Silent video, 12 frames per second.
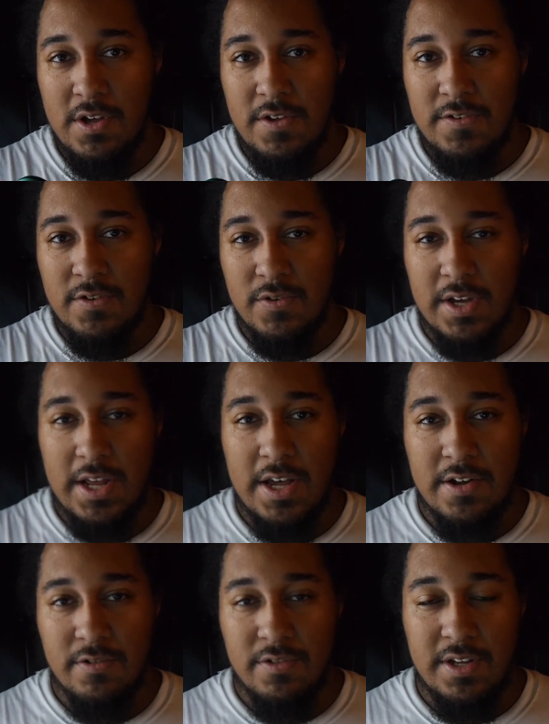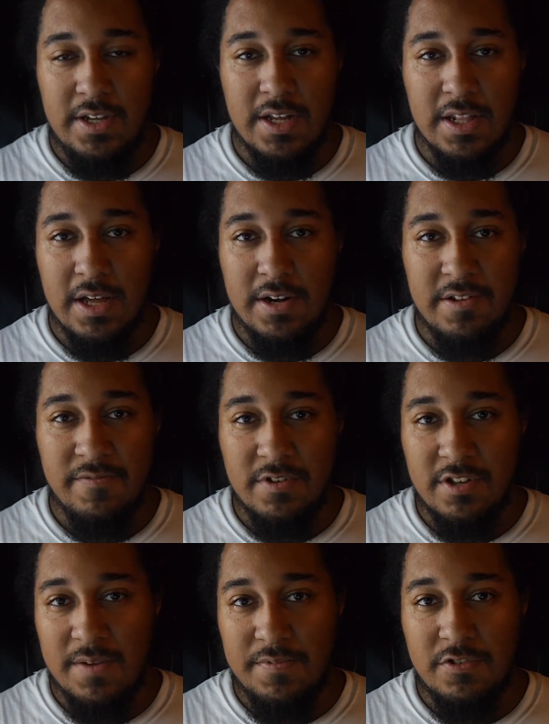so it can handle a lot of
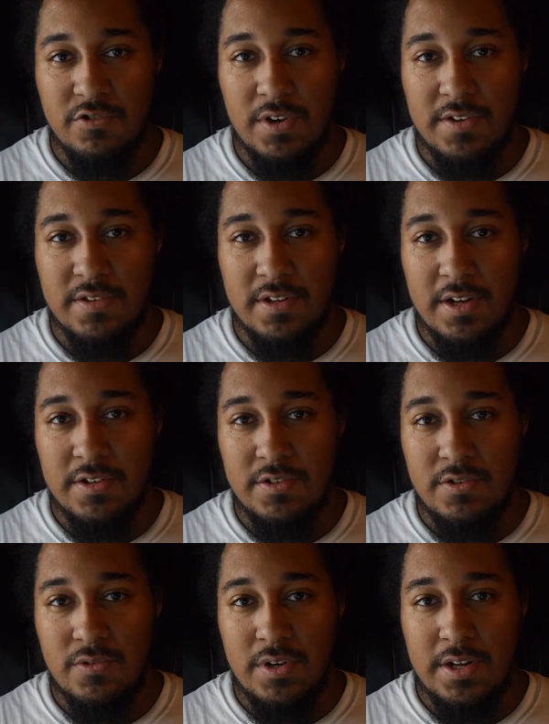different type of tricks that I do,